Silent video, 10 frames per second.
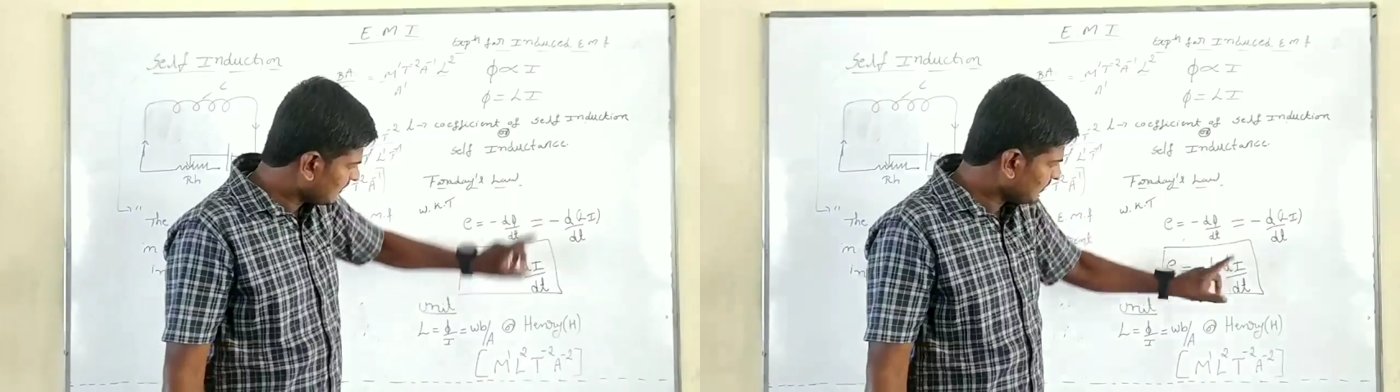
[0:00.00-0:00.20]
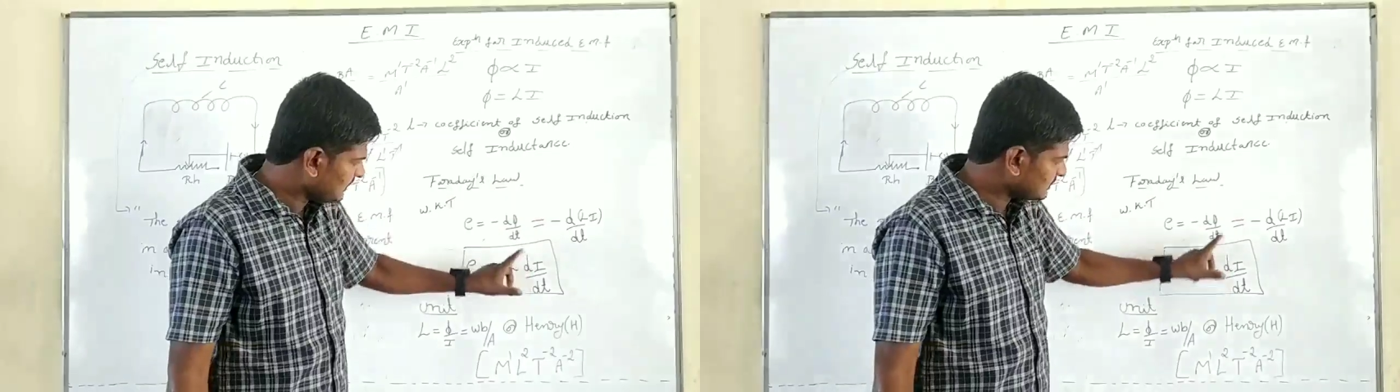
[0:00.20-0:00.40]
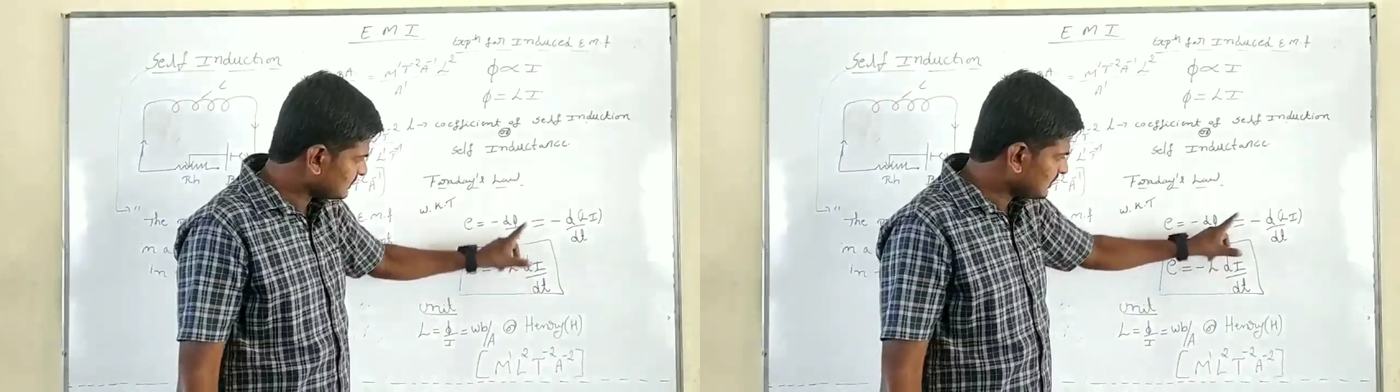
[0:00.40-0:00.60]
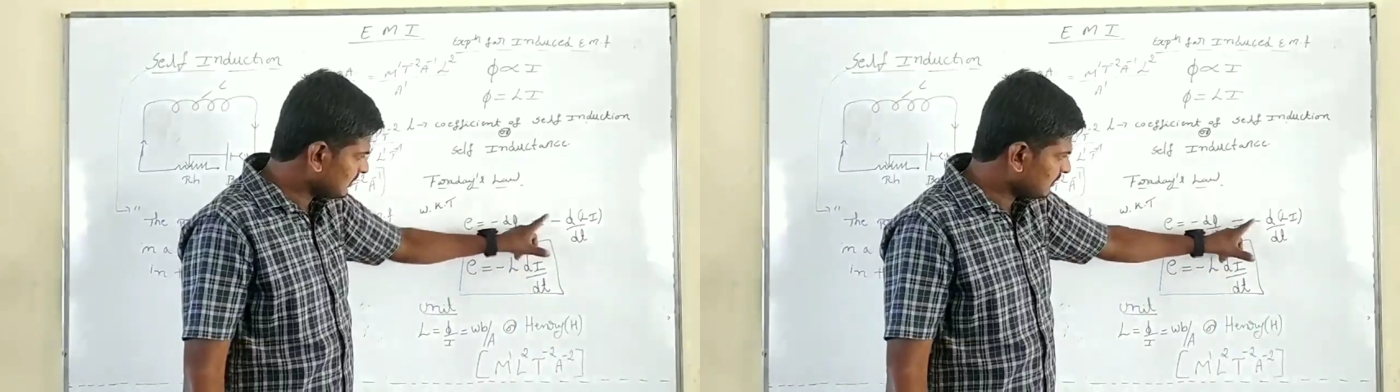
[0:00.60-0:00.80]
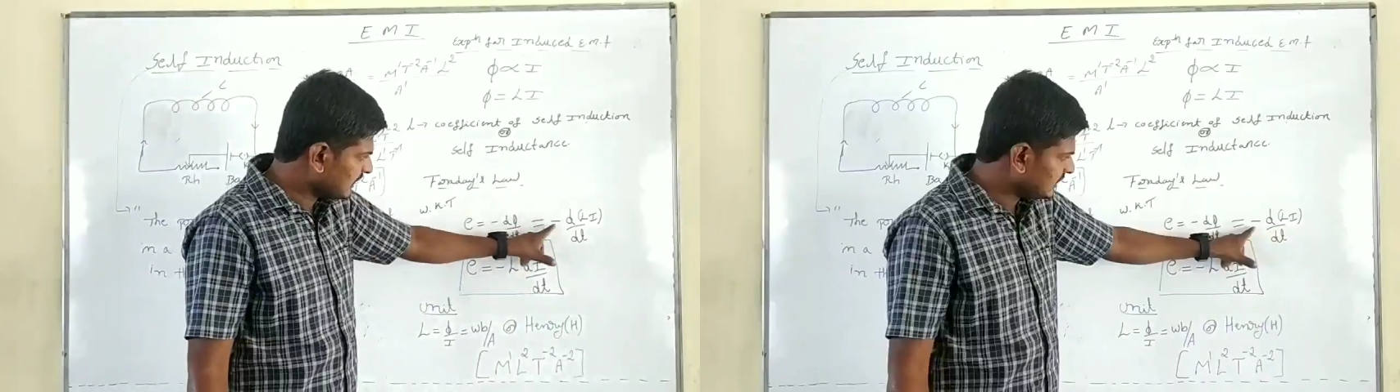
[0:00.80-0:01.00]

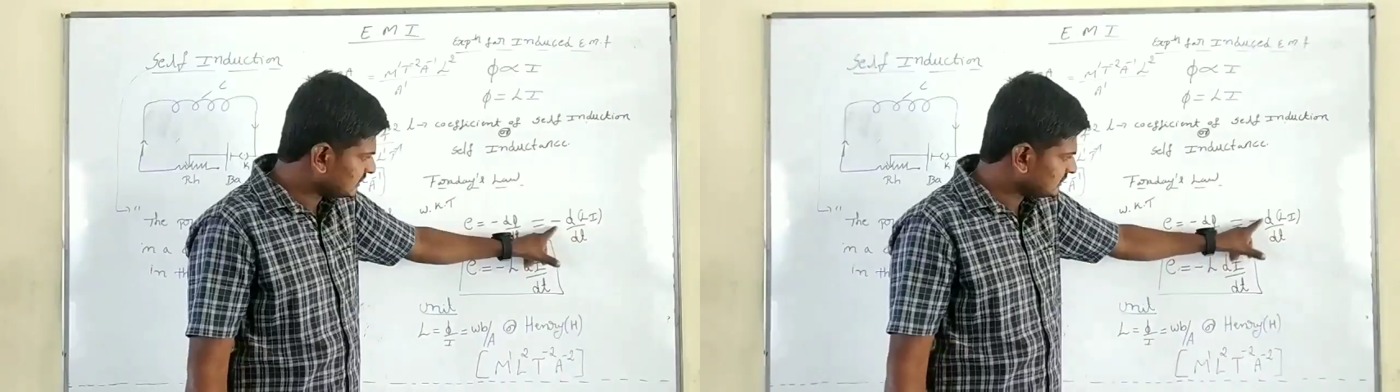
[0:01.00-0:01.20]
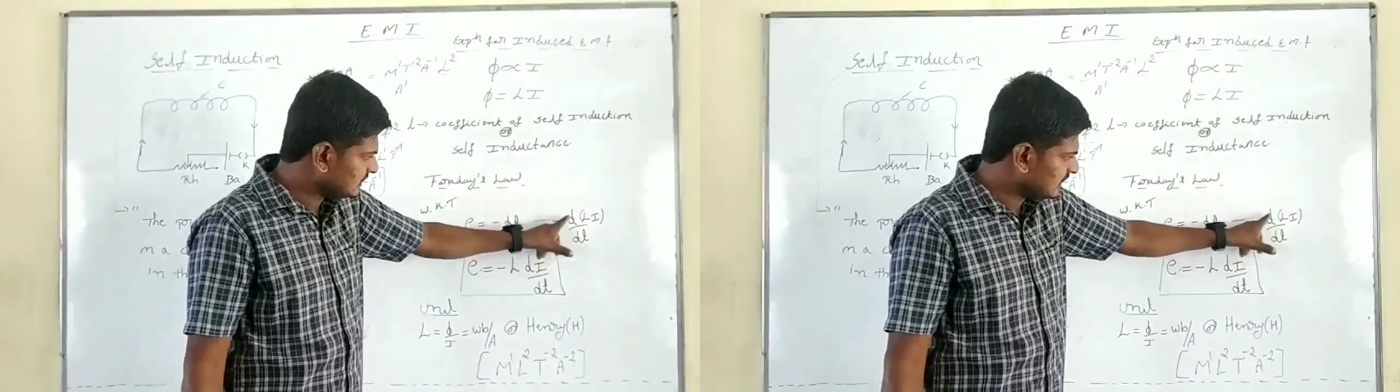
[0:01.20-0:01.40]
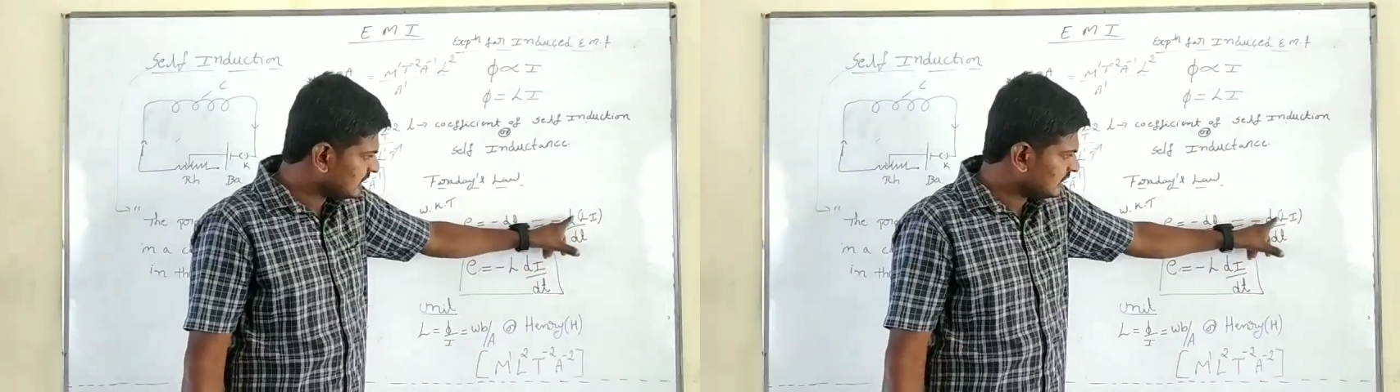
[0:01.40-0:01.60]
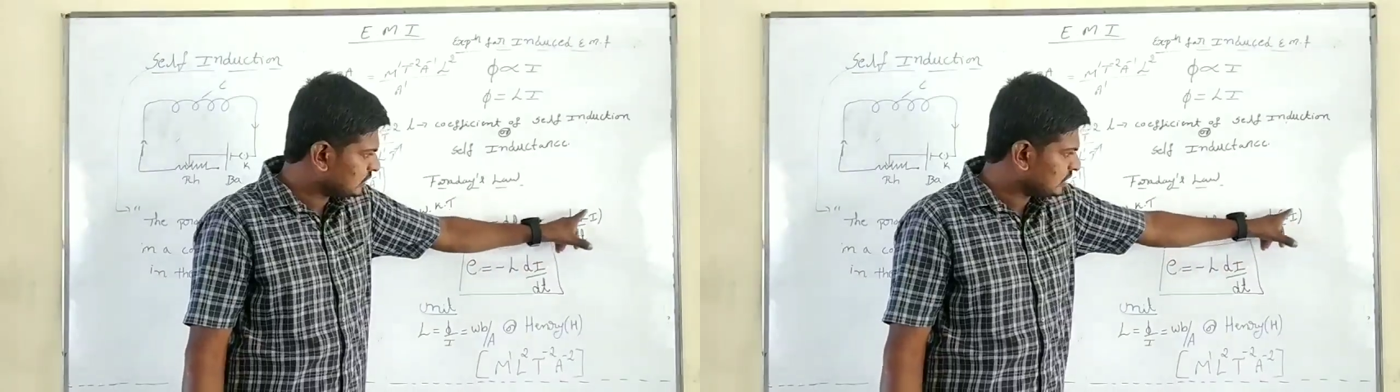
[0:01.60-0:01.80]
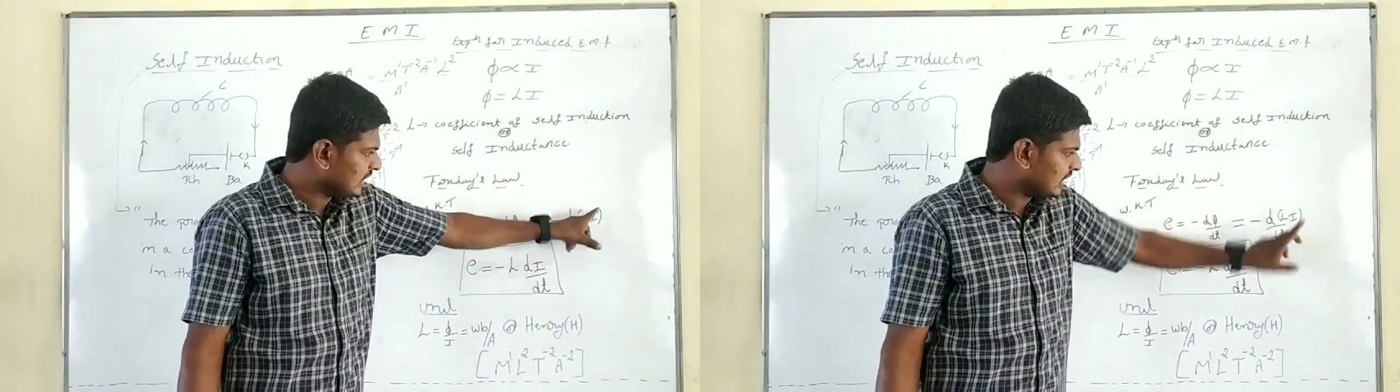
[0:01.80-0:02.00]
Means minus d
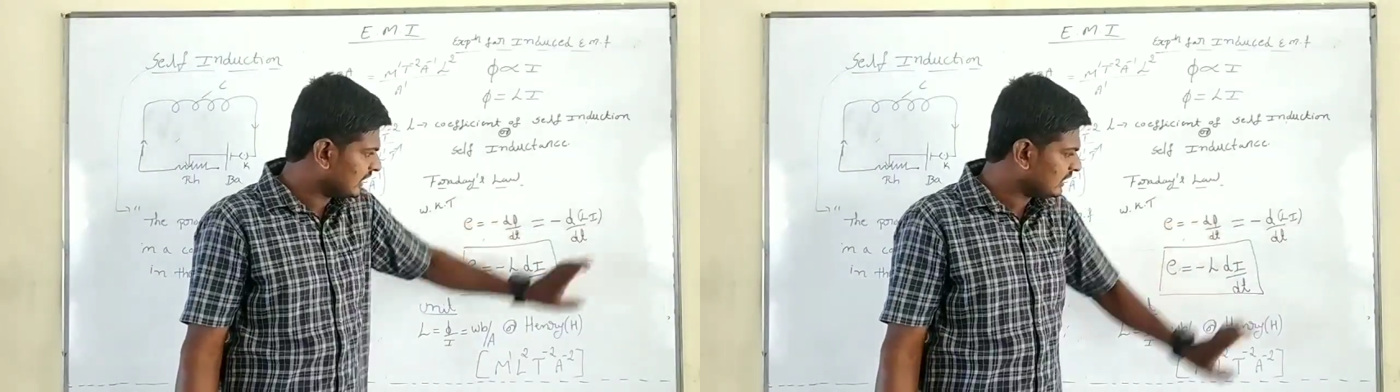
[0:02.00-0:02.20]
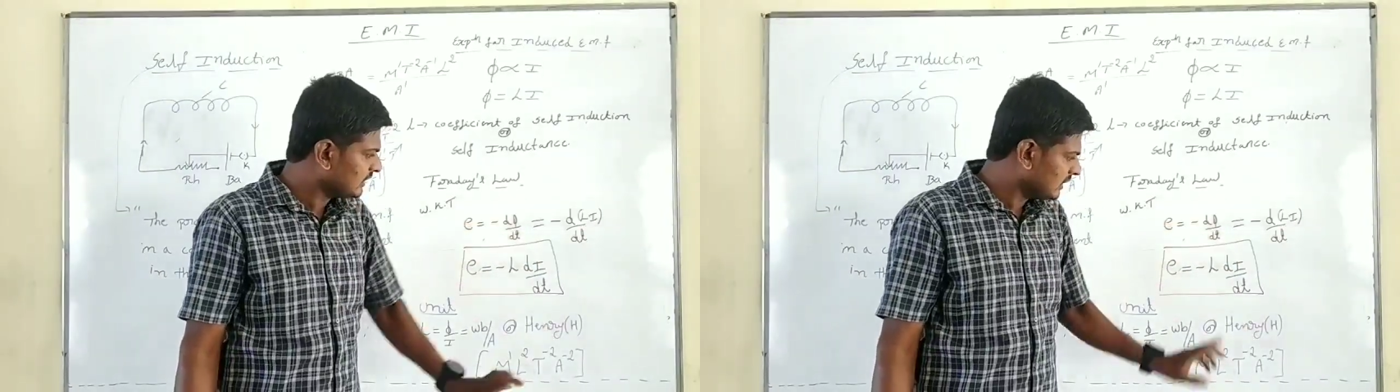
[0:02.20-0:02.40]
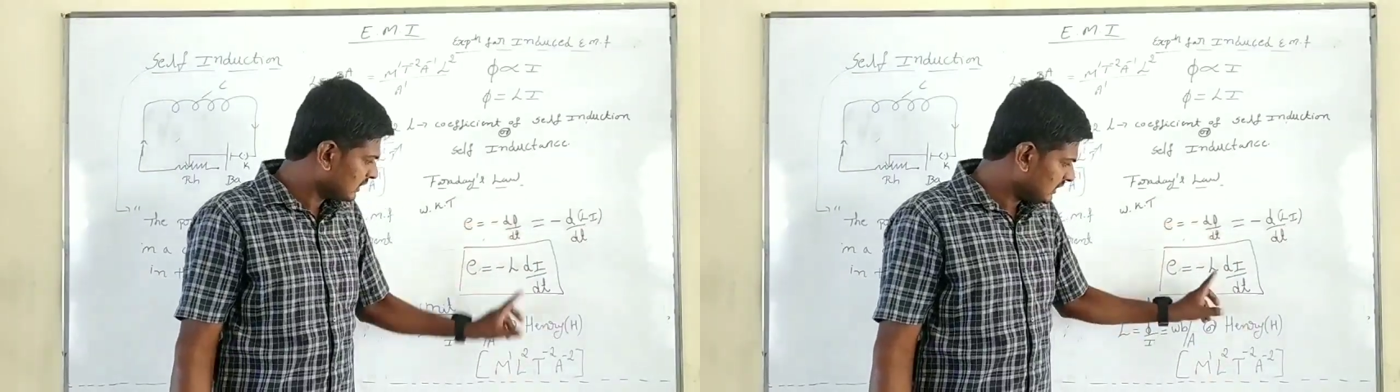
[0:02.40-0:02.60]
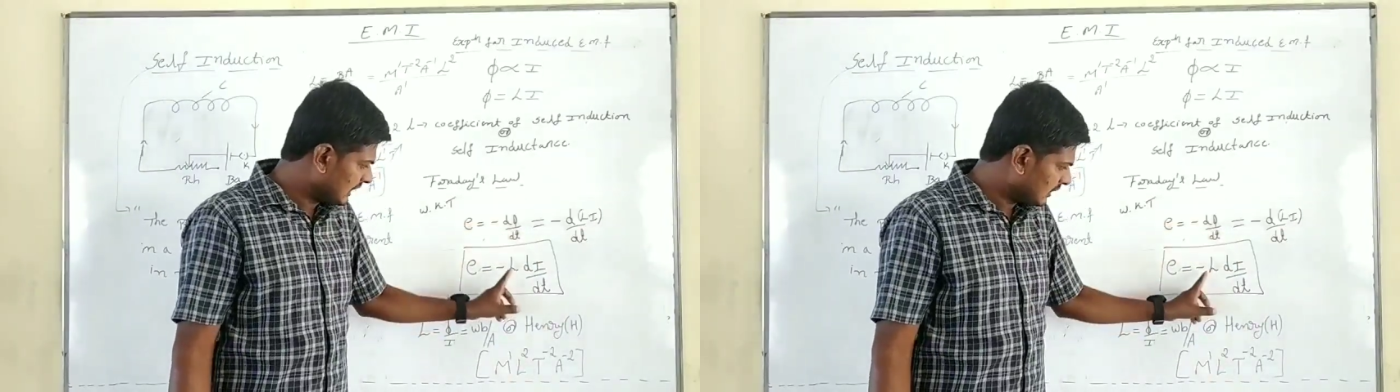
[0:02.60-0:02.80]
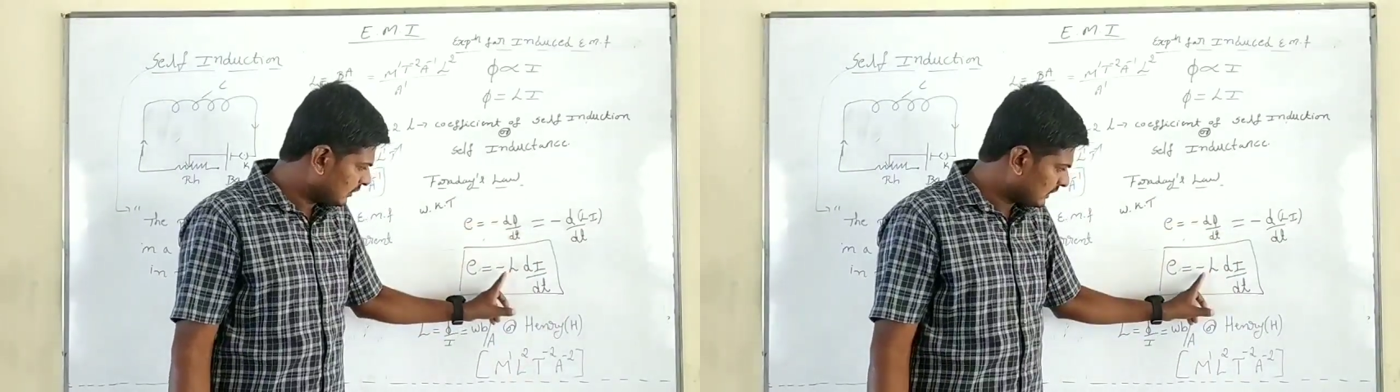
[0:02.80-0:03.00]
into Li.
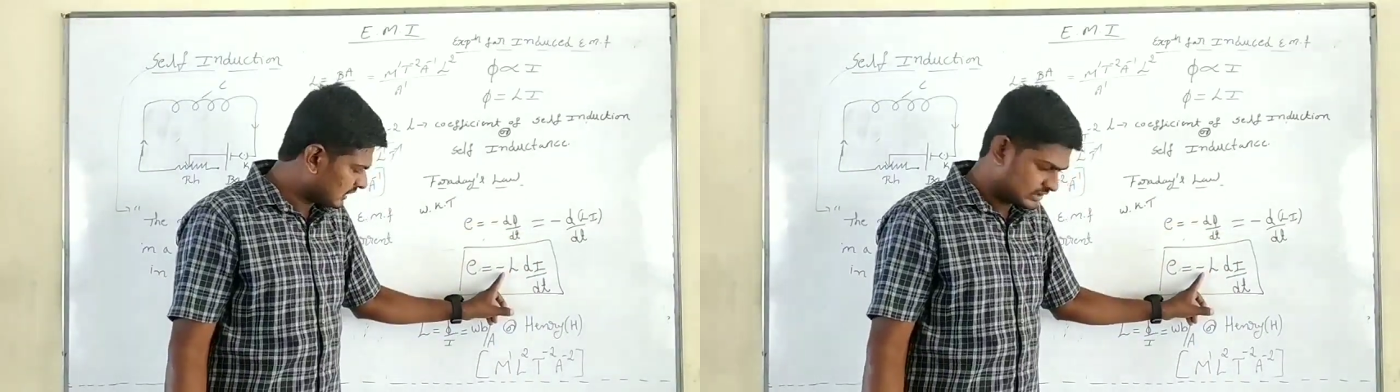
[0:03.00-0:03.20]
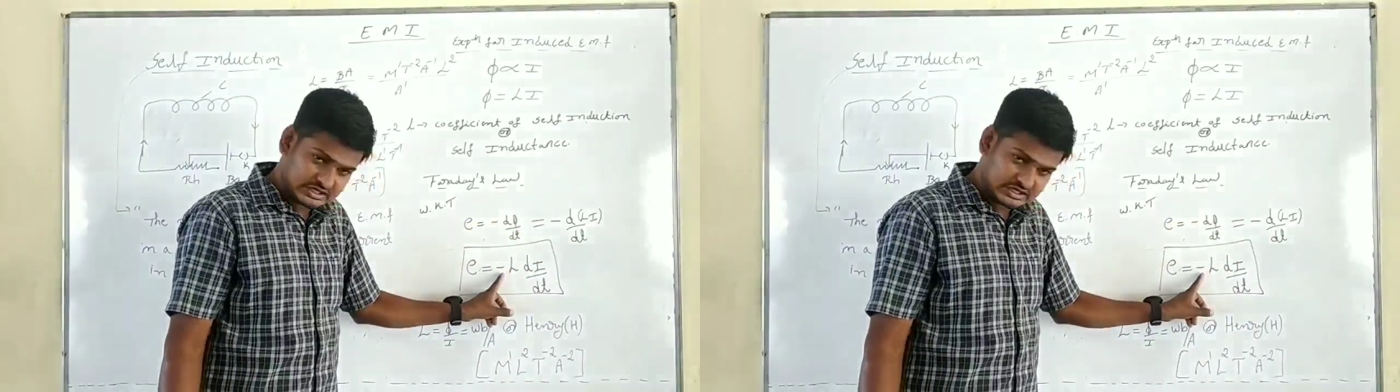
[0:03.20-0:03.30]
L we can take